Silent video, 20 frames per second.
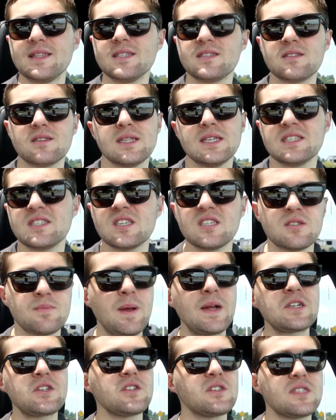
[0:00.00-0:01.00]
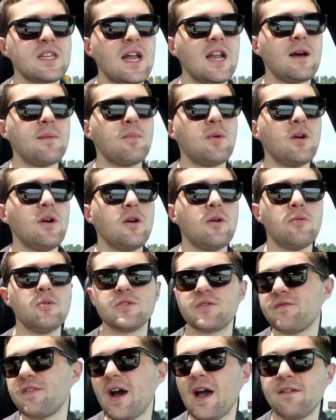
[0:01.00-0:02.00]
This suspension setup
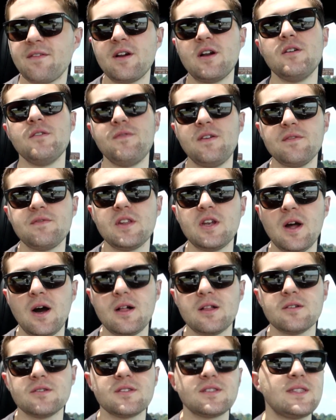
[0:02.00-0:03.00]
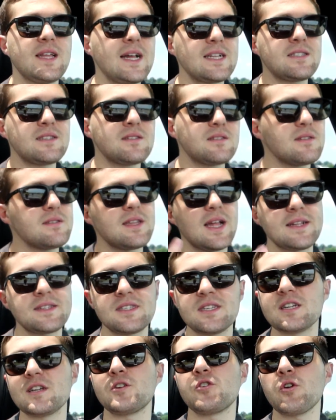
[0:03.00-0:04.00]
was $550.
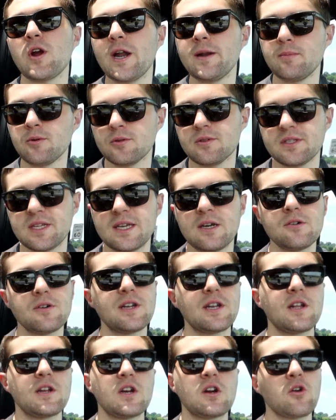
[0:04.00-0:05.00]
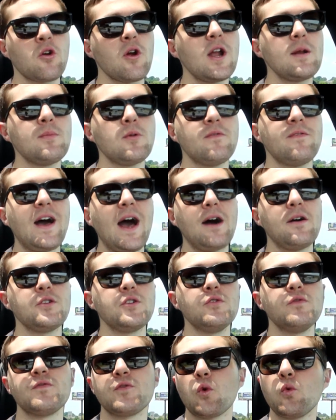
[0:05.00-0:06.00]
That's an incredible deal and an incredible
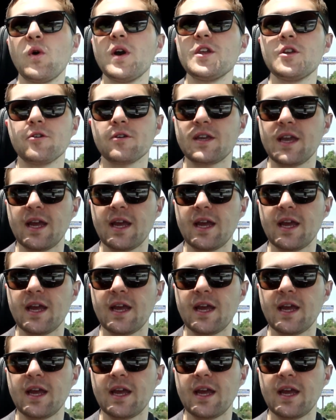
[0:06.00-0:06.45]
value for what you're